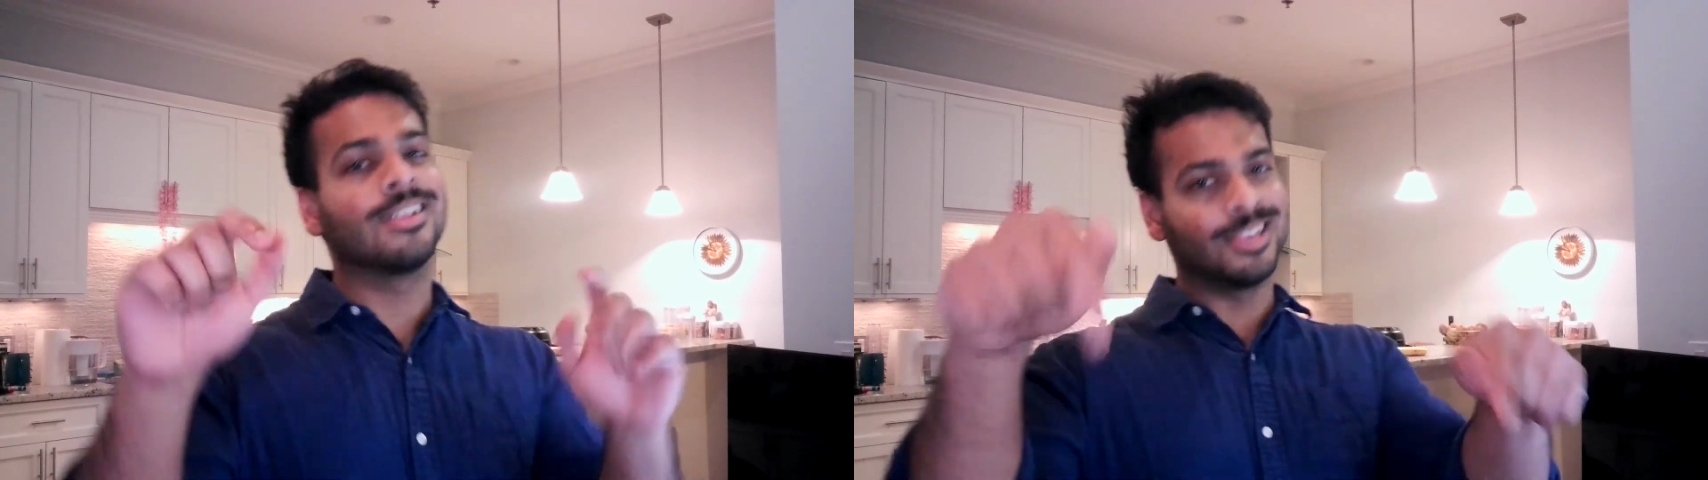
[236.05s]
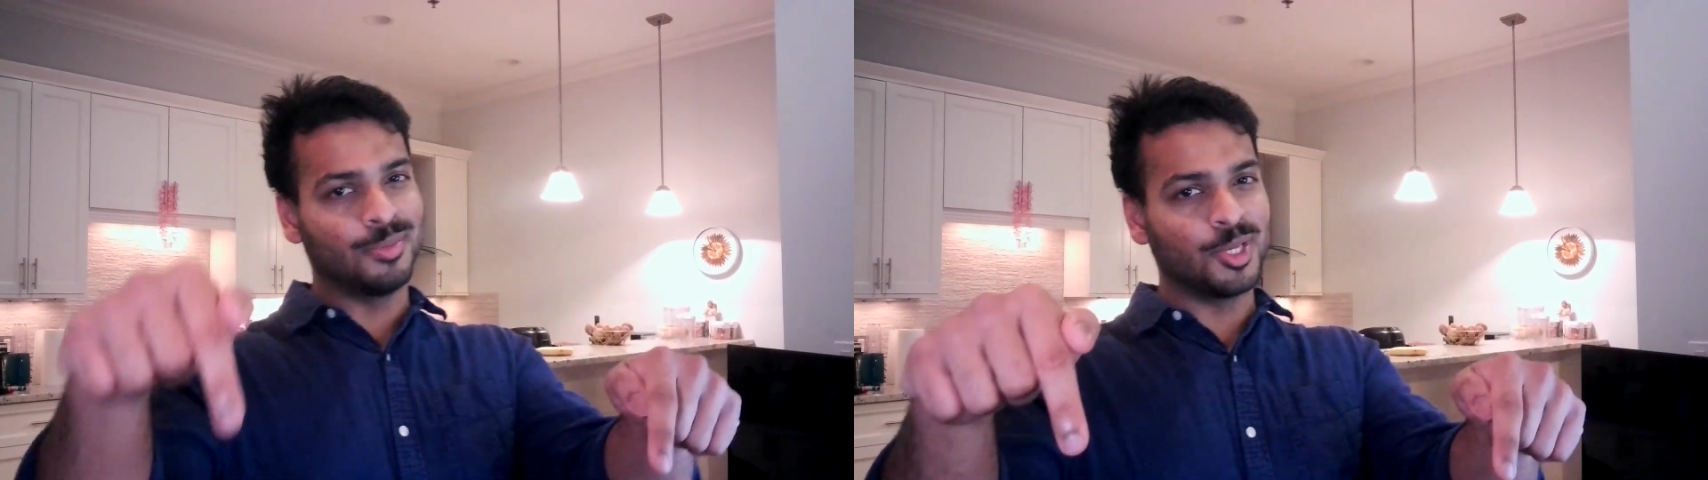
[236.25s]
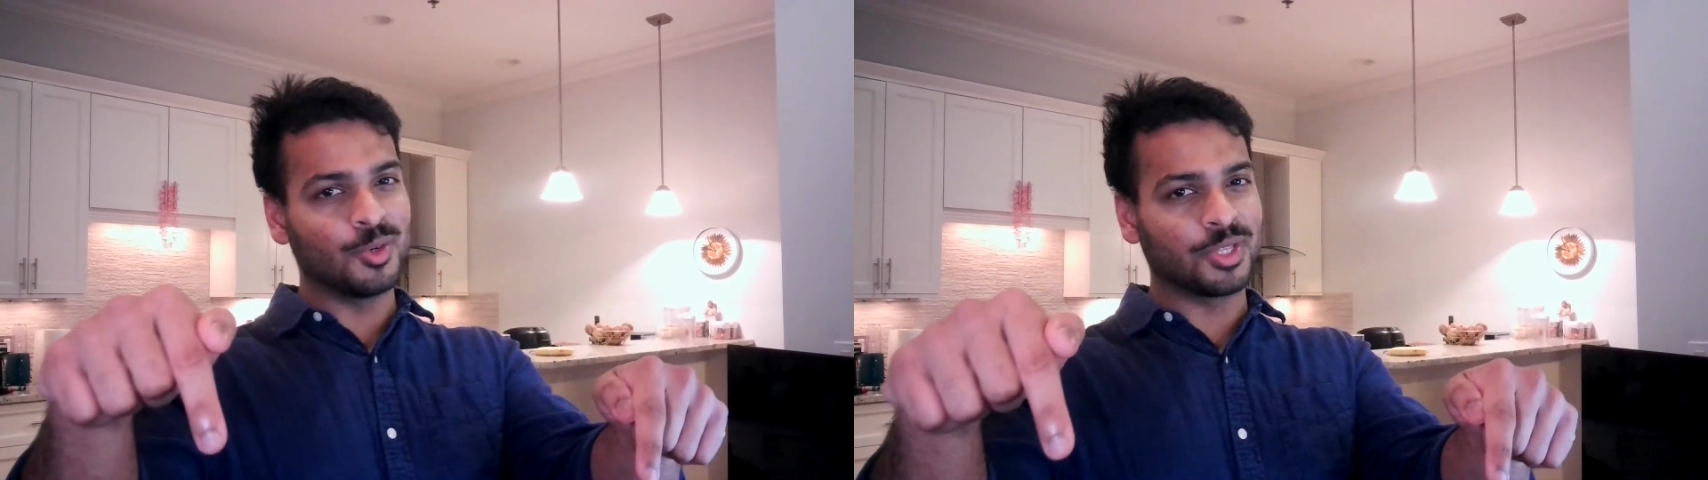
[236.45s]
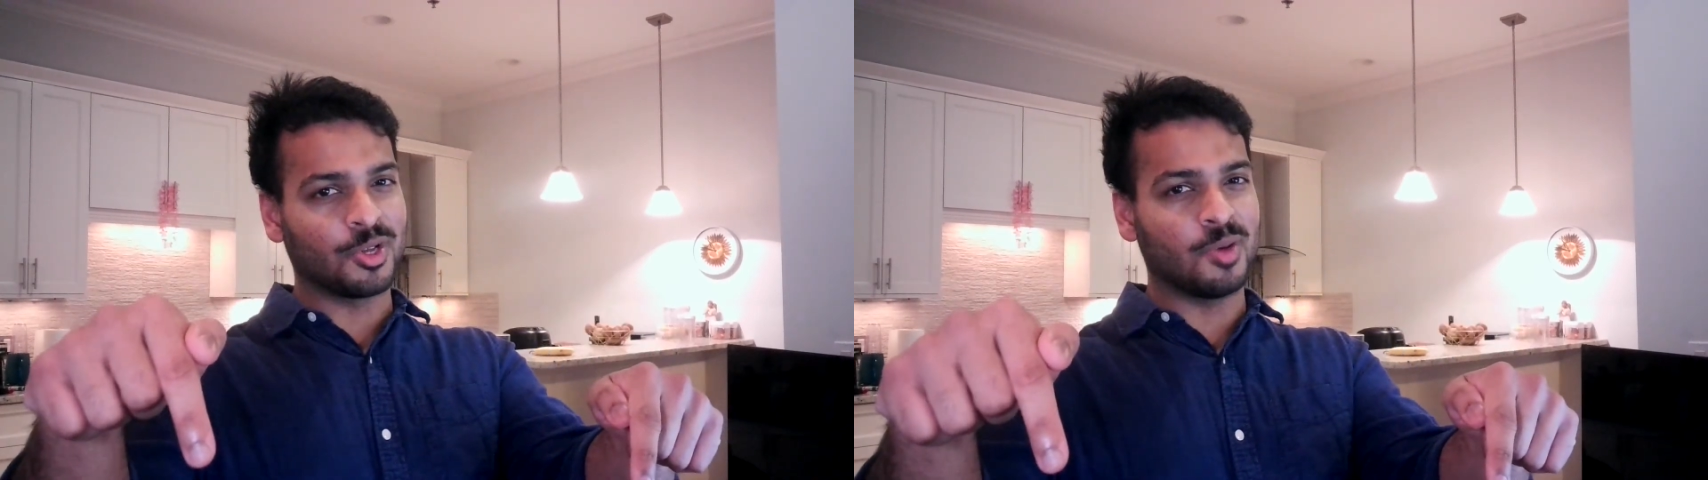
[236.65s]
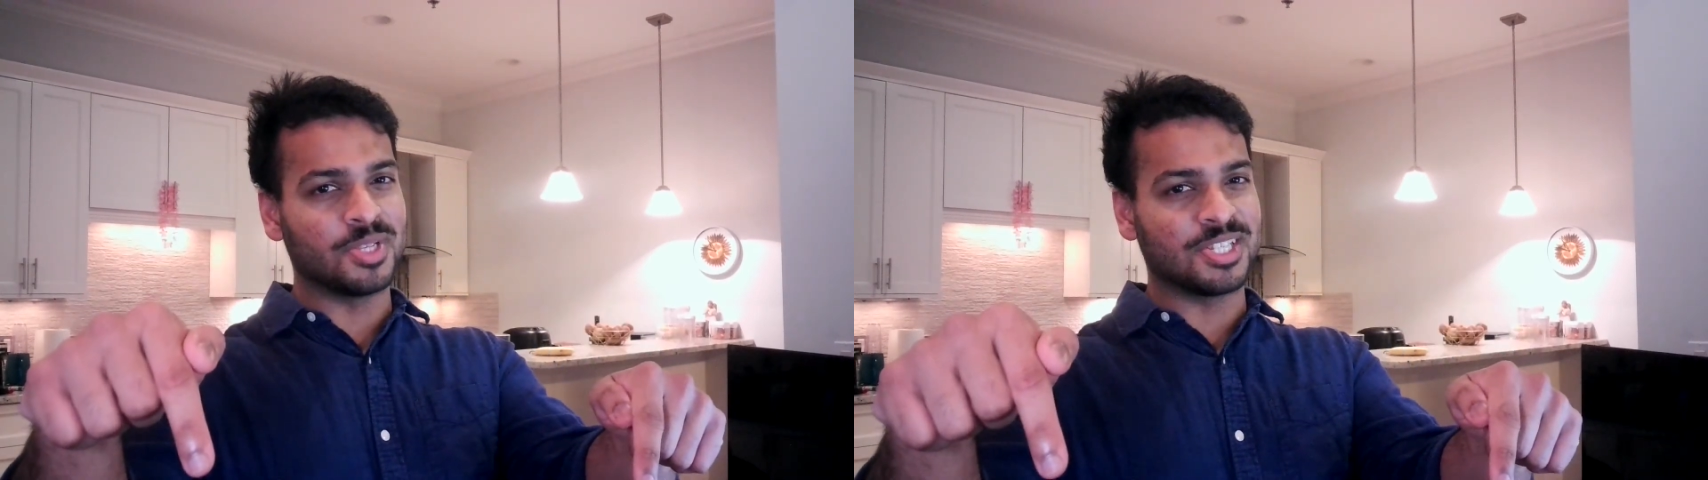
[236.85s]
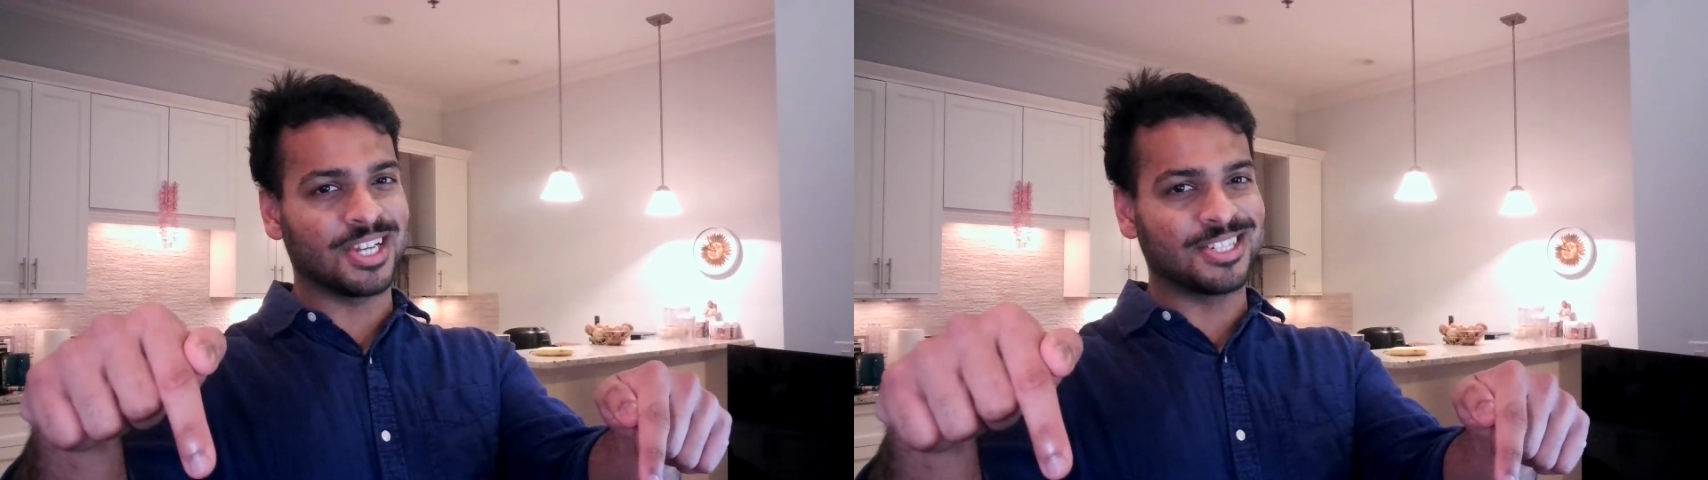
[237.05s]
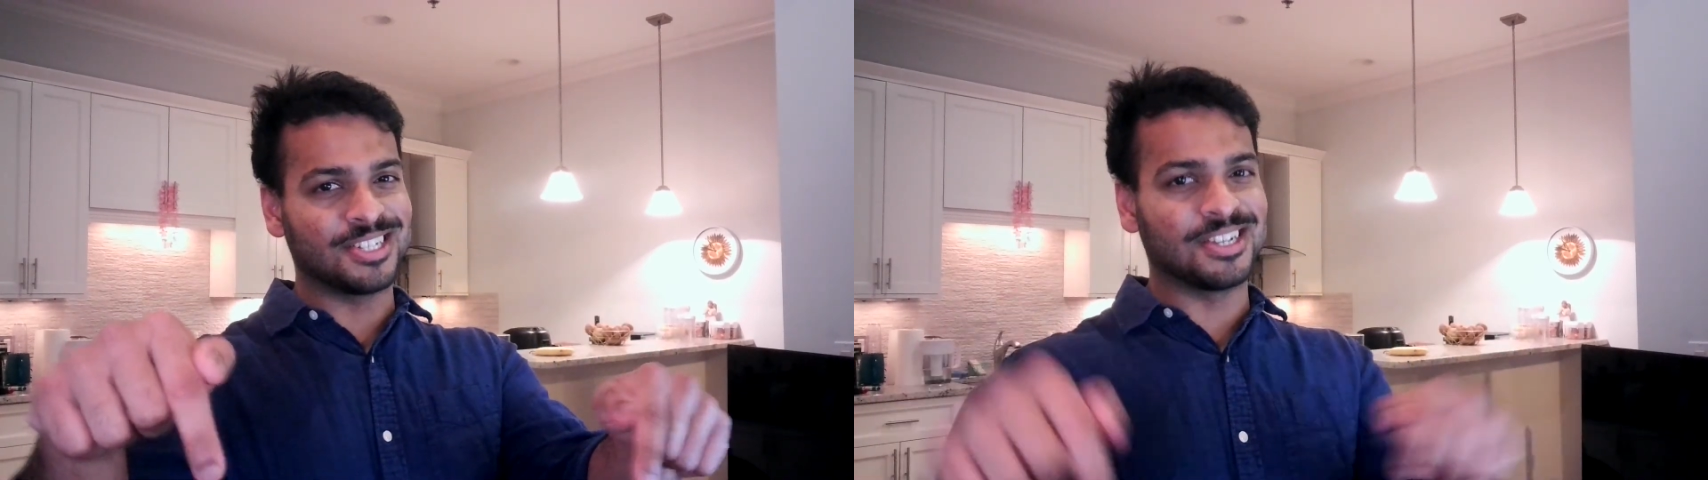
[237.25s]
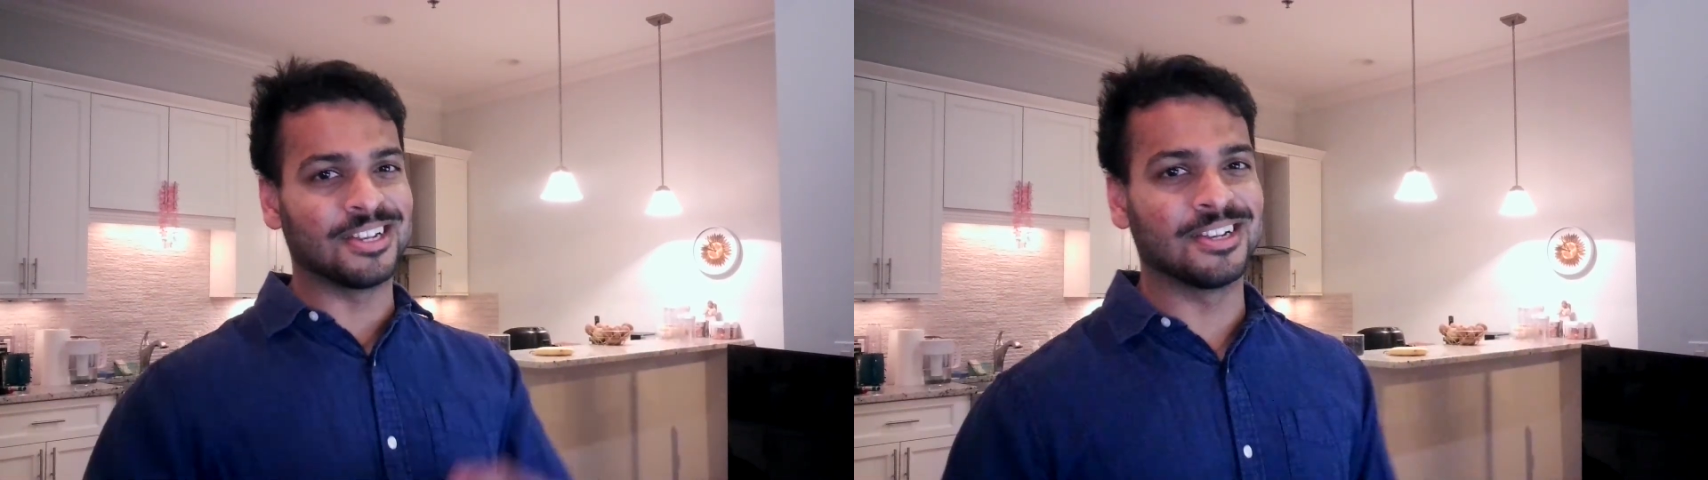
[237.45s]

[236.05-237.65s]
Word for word: Let me know in the comments section.